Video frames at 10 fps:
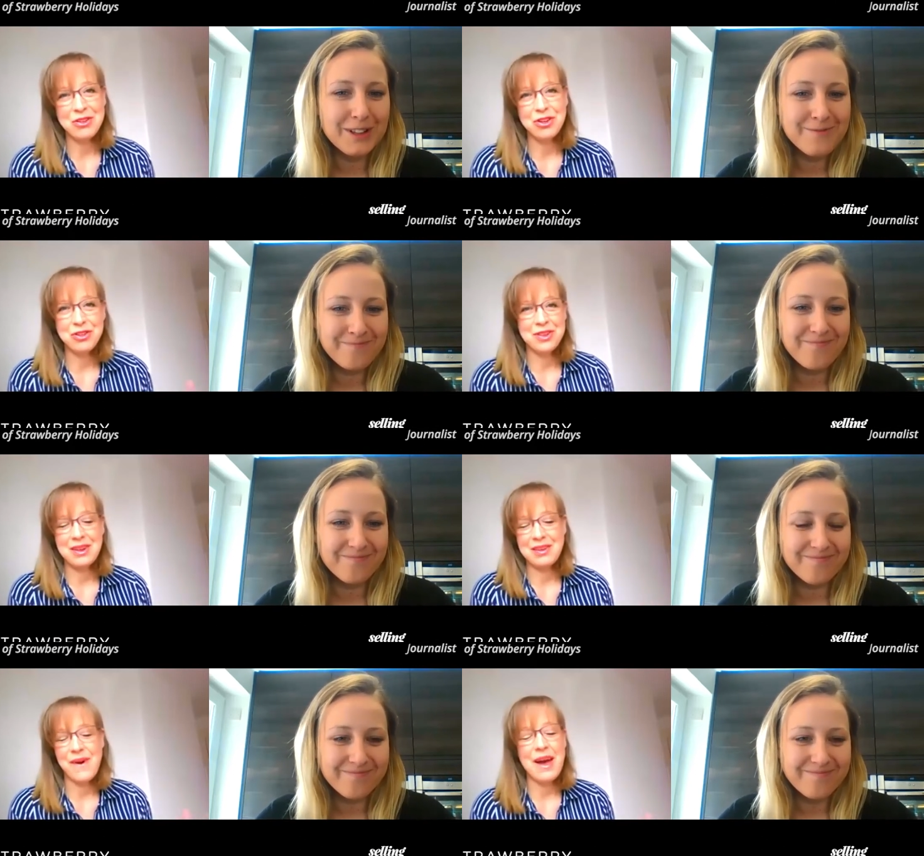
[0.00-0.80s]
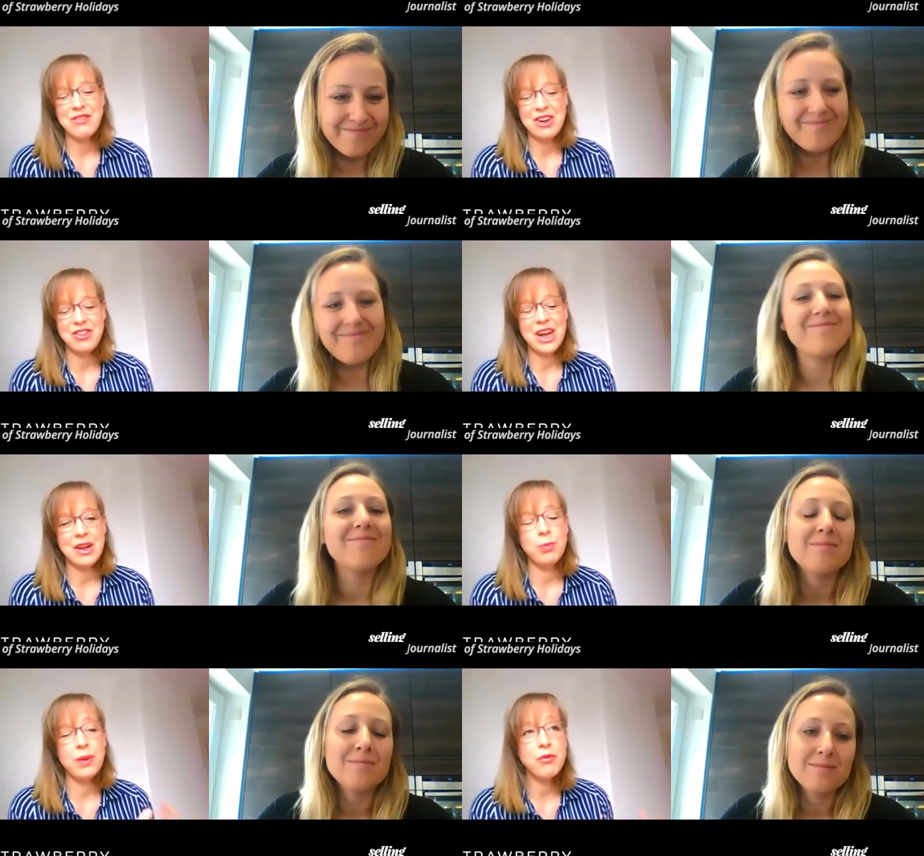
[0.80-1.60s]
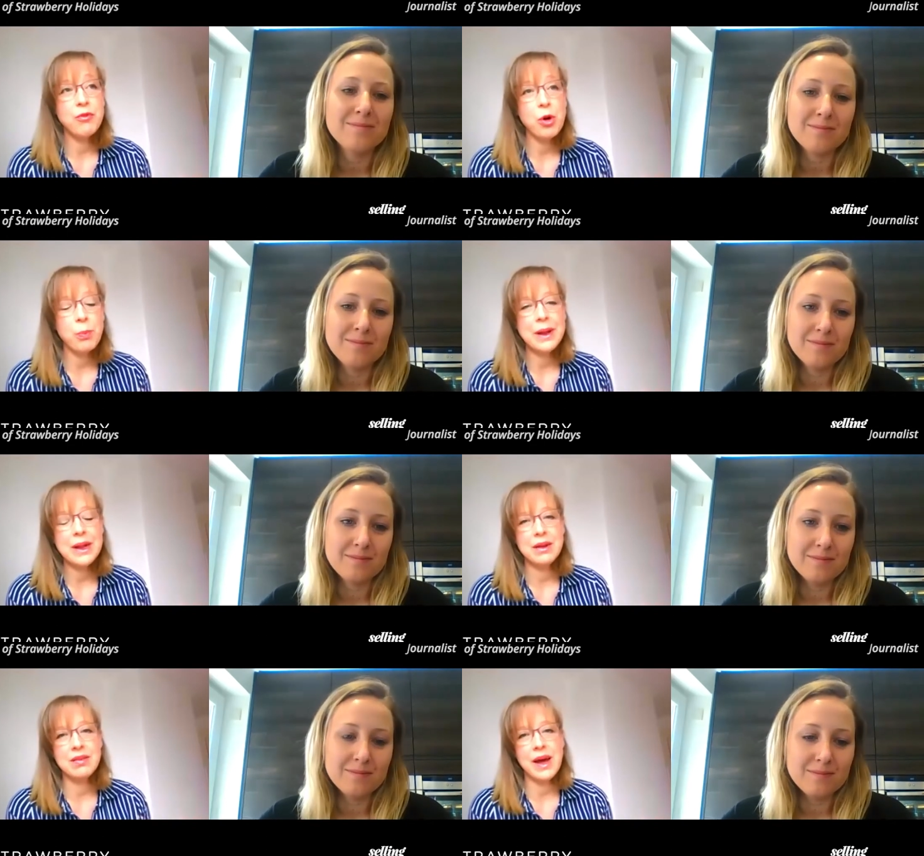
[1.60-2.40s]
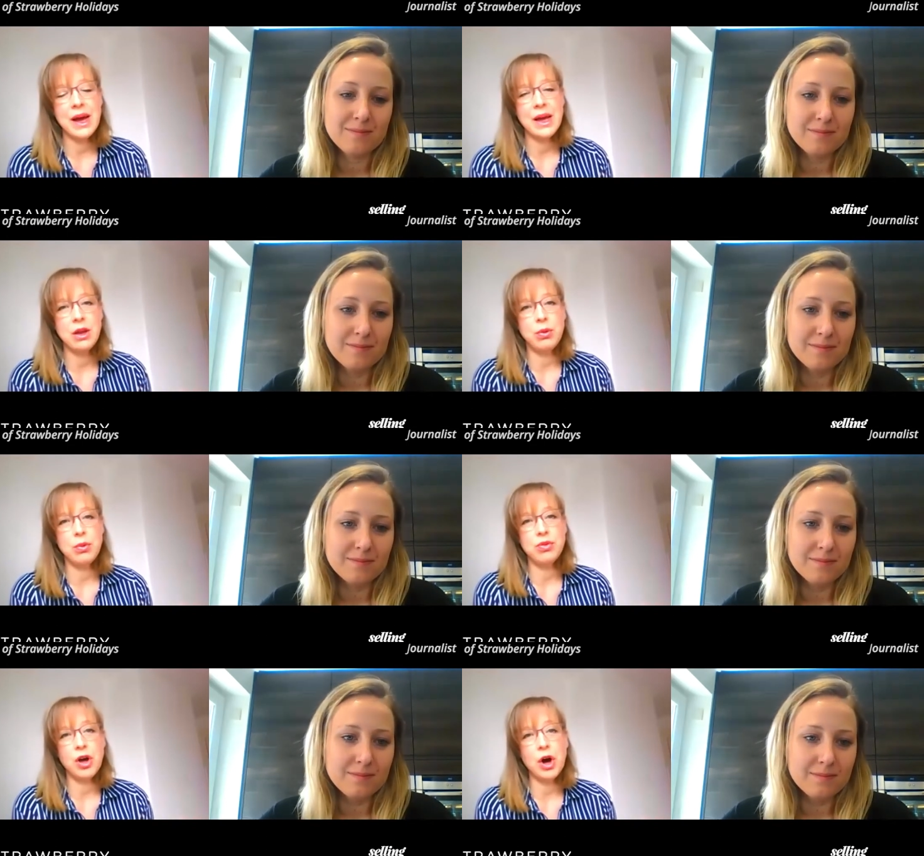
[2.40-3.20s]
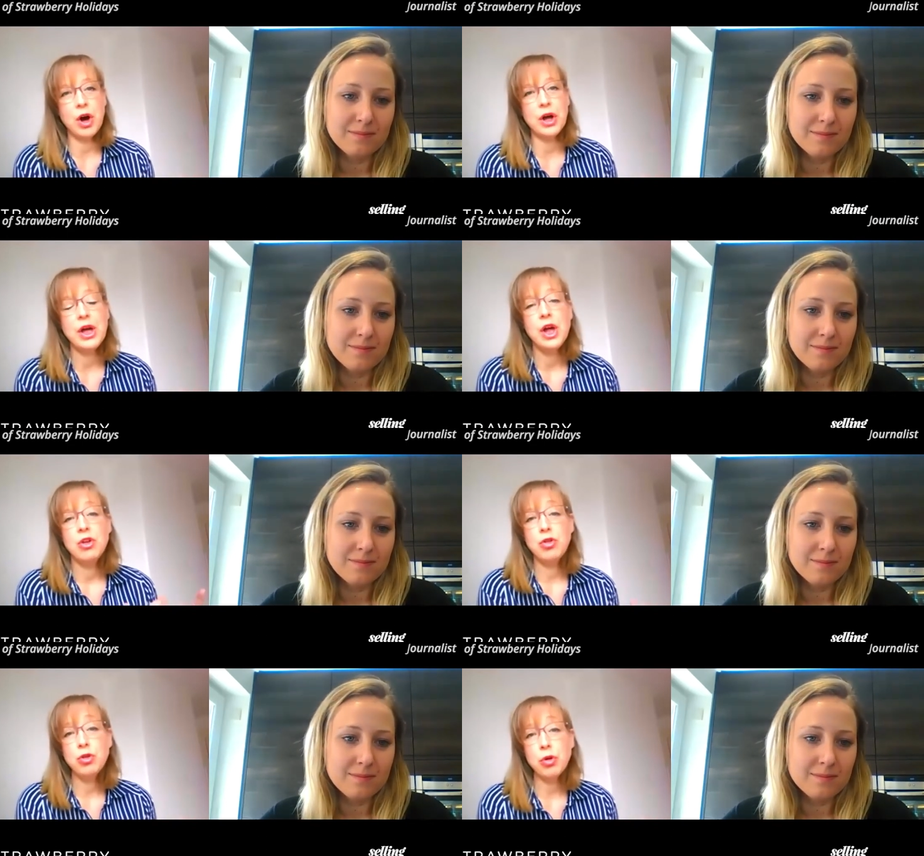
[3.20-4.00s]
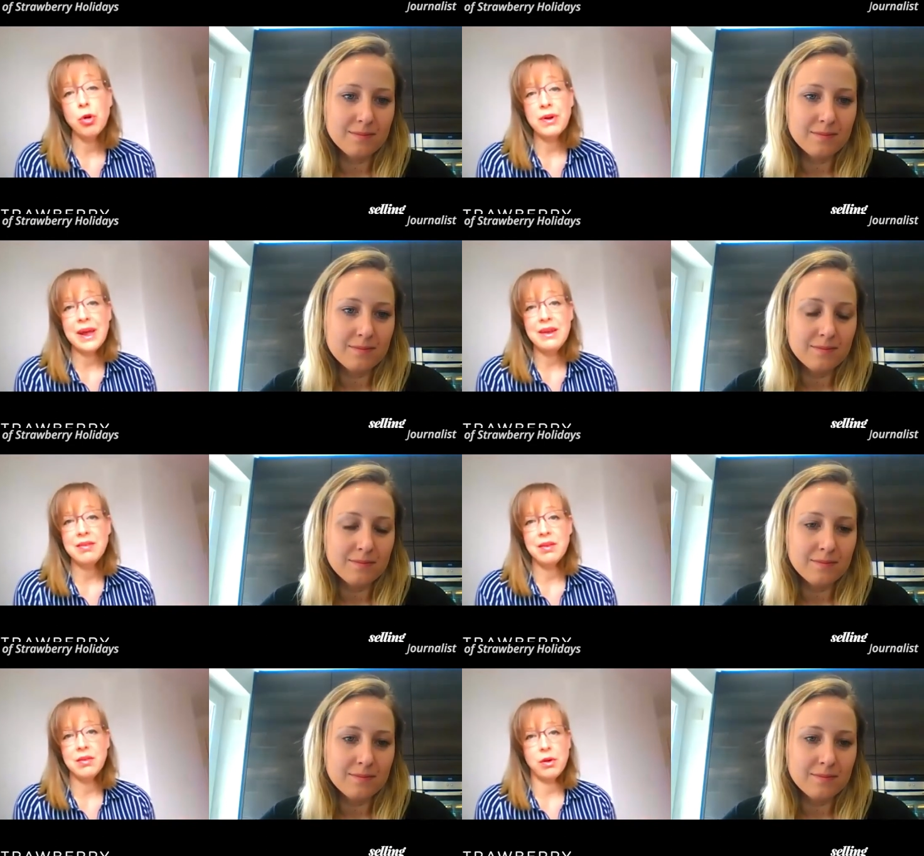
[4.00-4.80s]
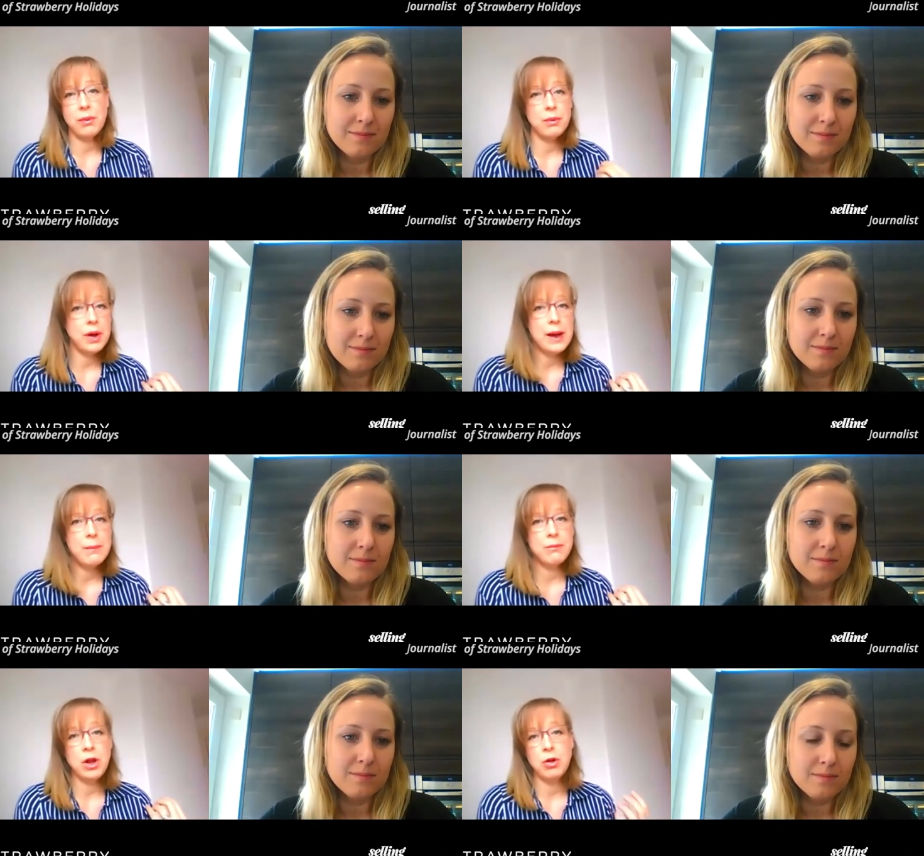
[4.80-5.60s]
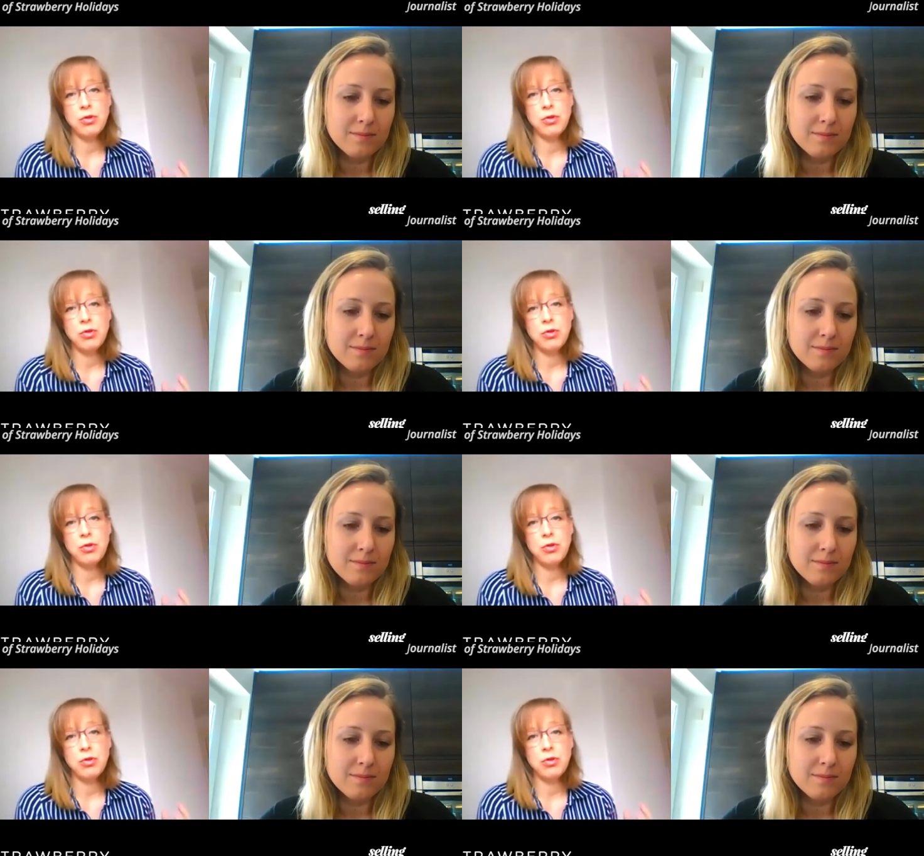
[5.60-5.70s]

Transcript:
Speaker 1: She does this five-day challenge. But the four pillars that I use are stories. So, um, you know,